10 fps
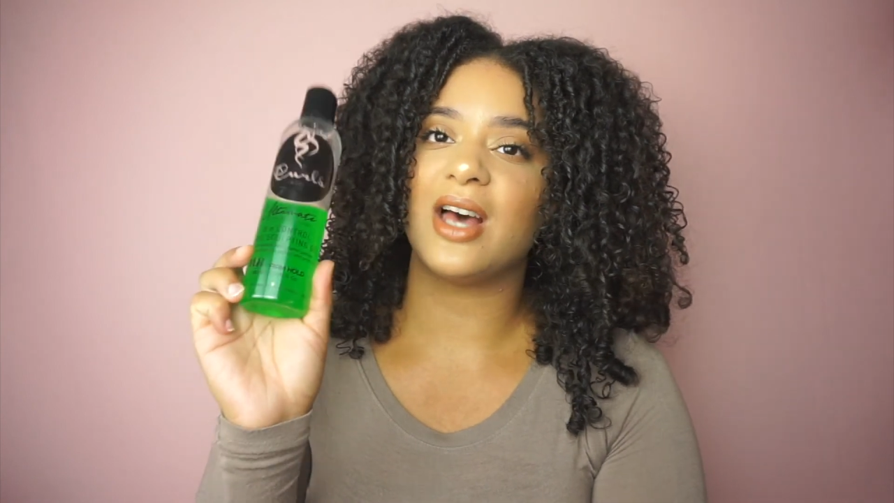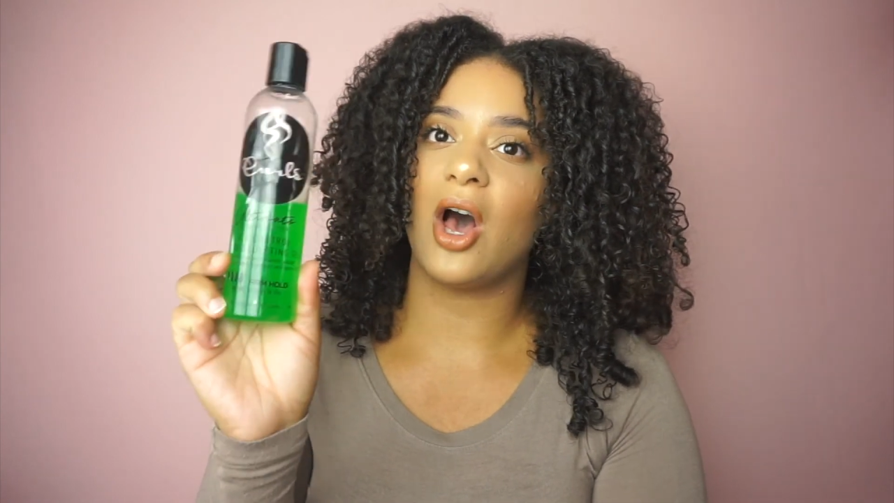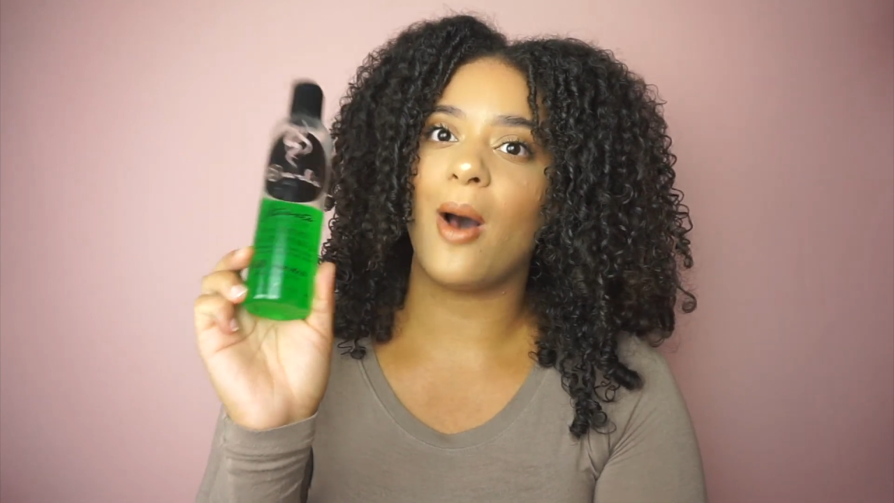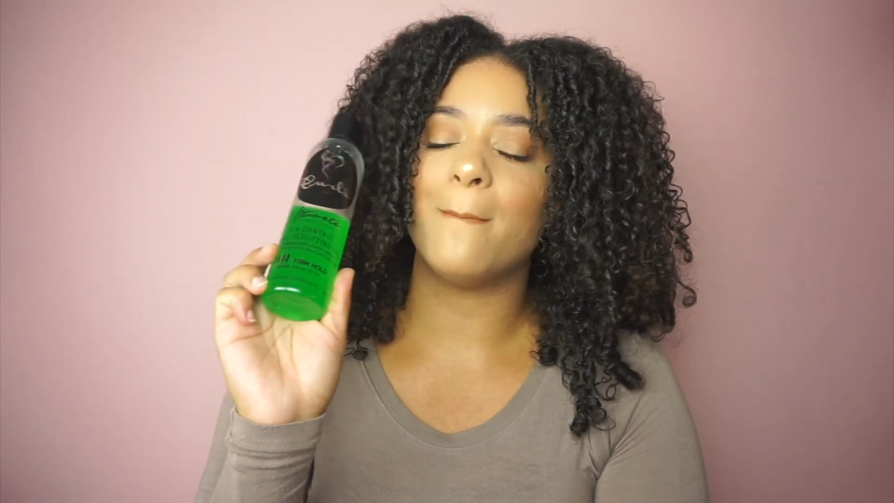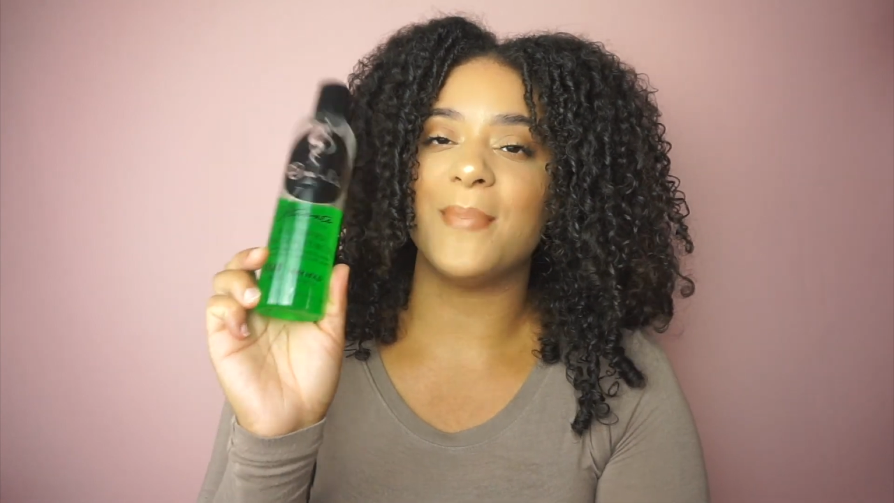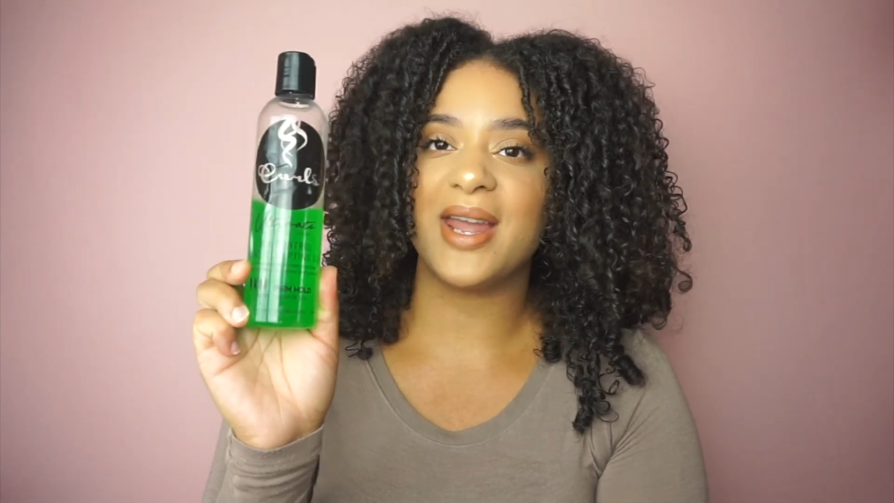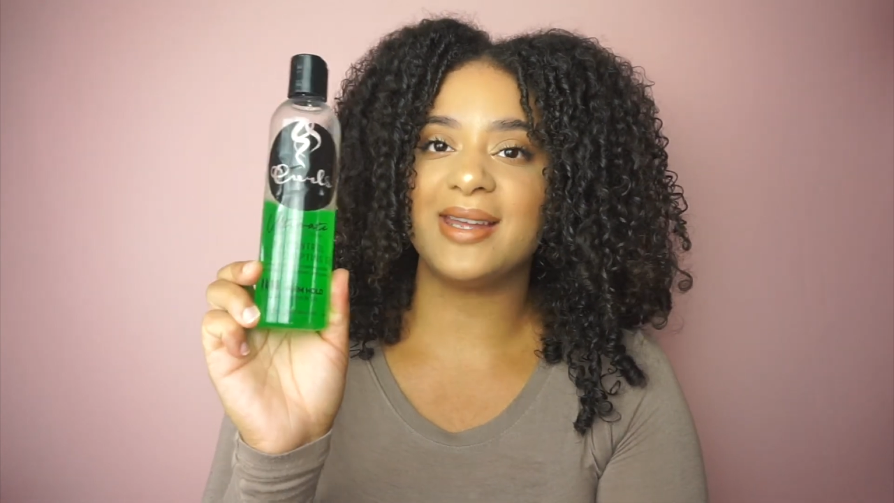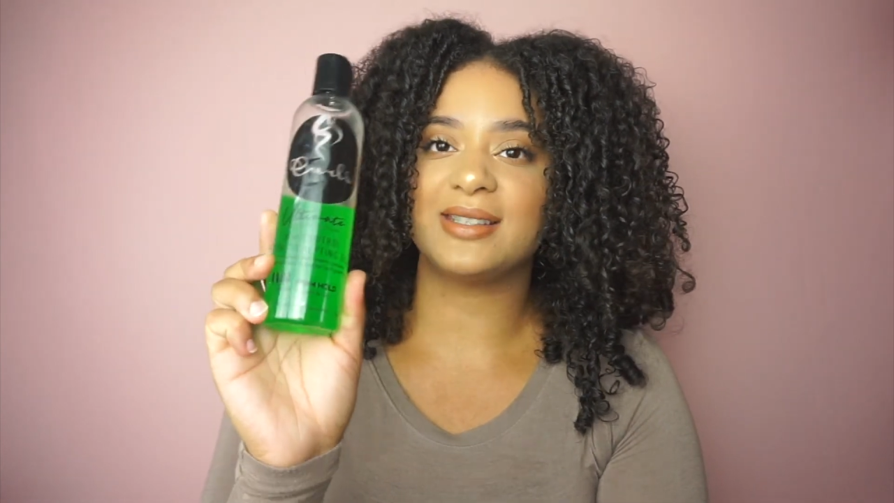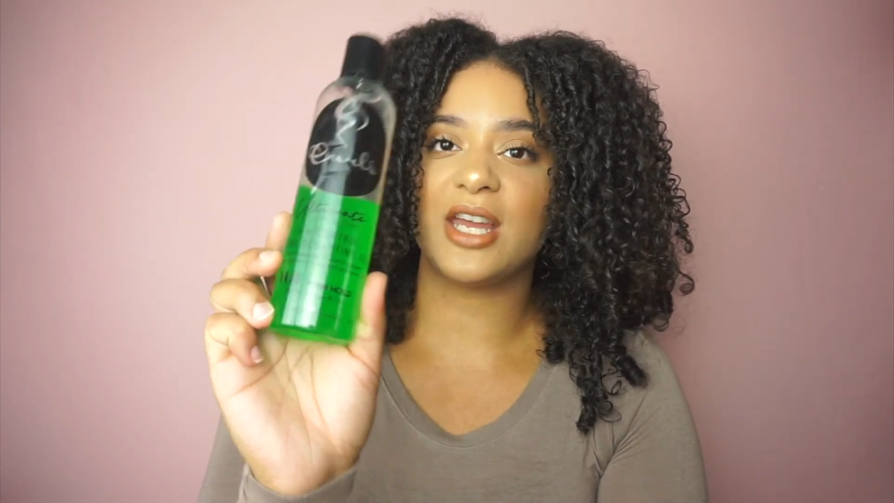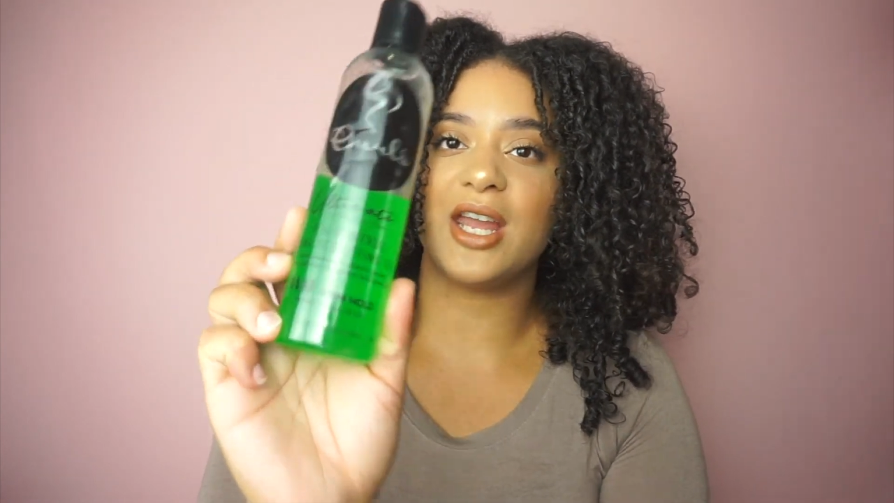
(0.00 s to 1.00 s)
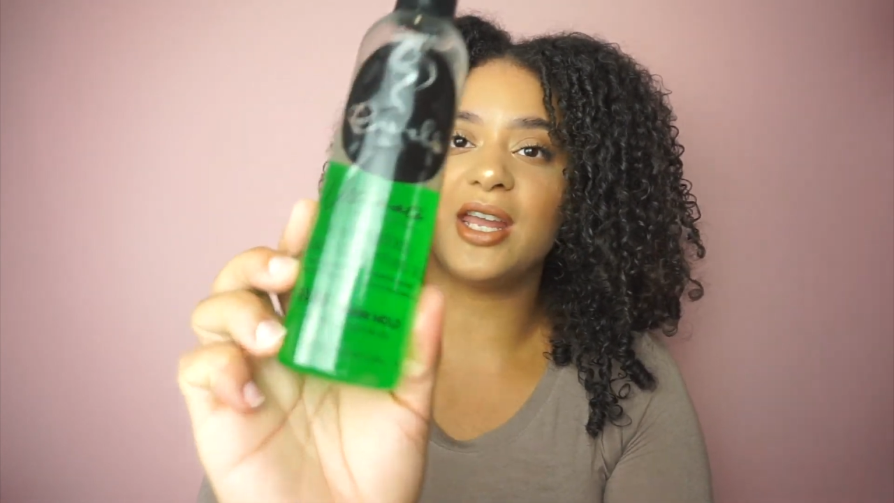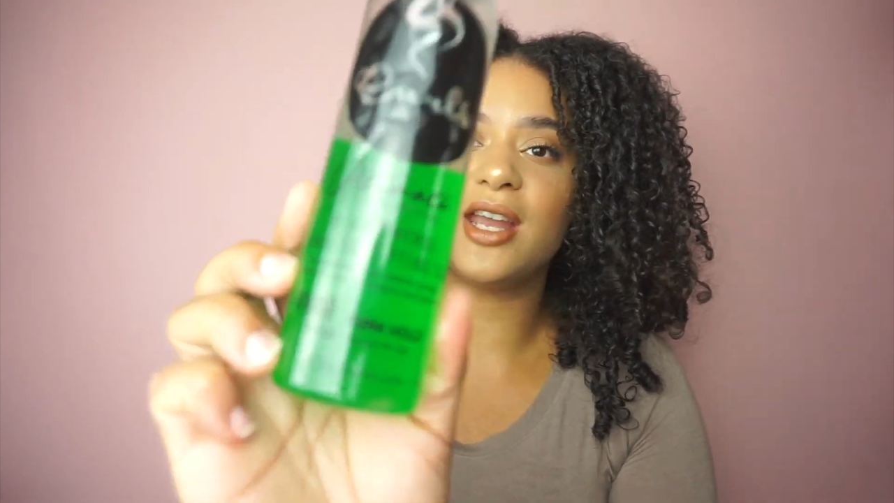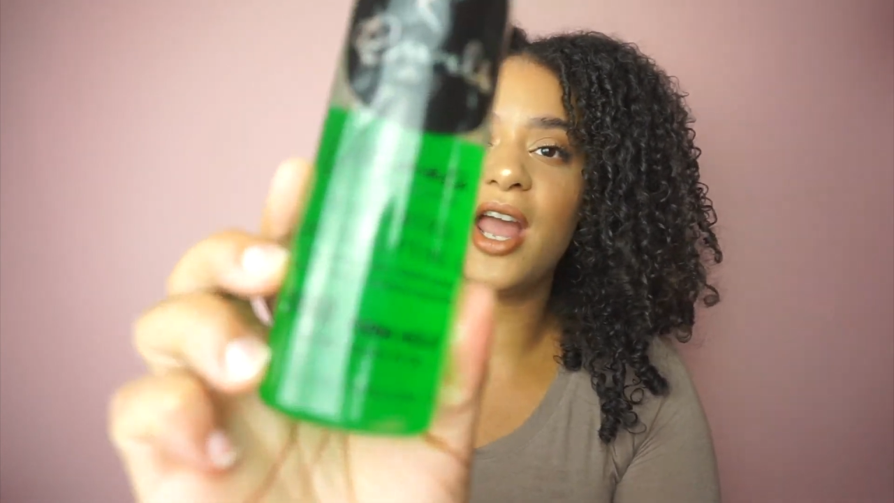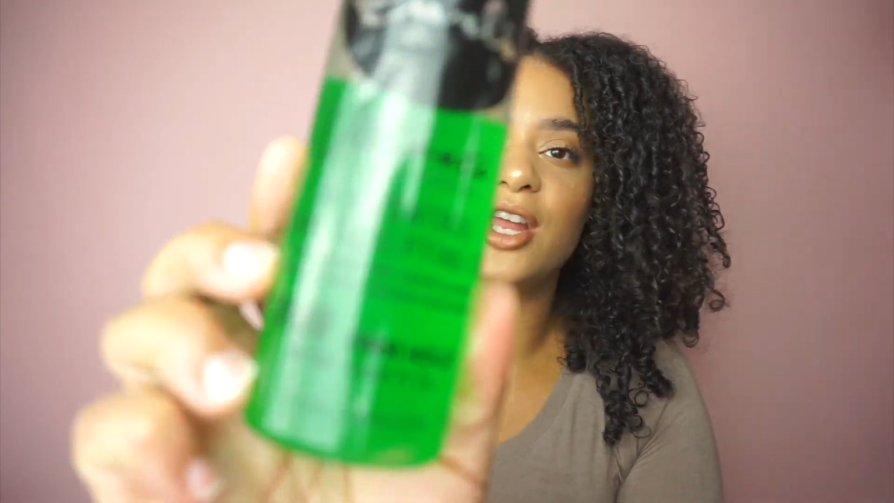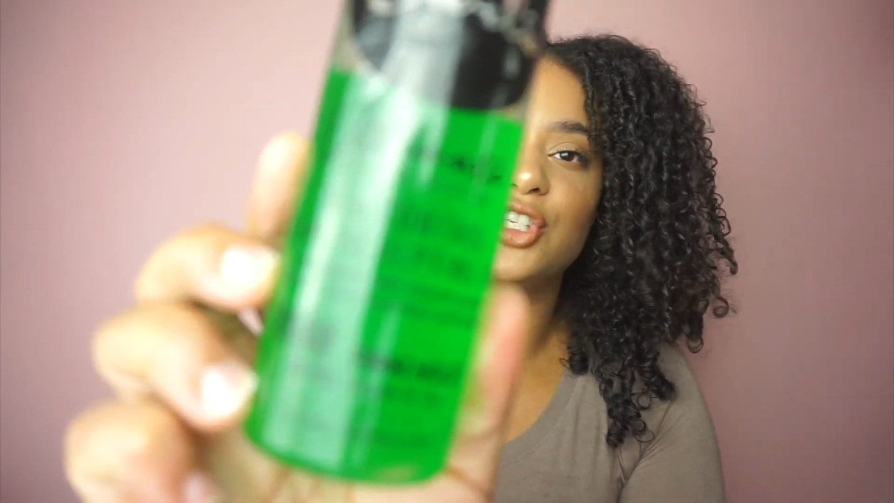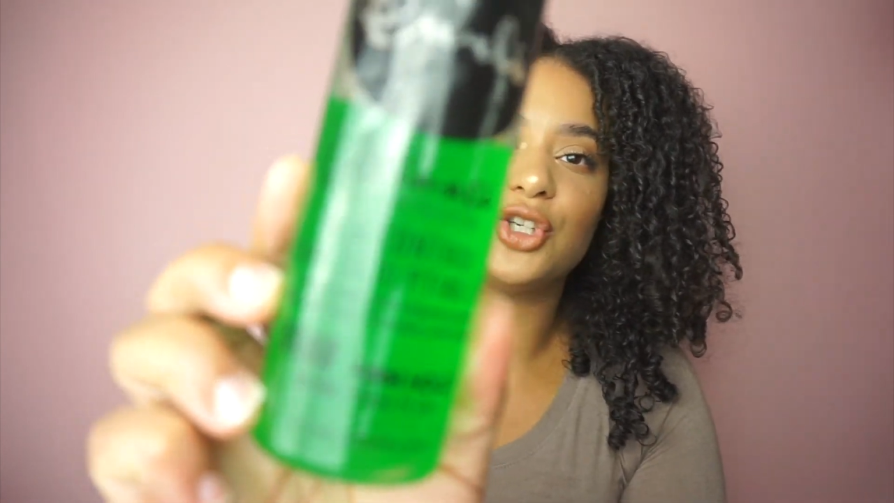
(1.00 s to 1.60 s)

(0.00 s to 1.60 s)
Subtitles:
amazing and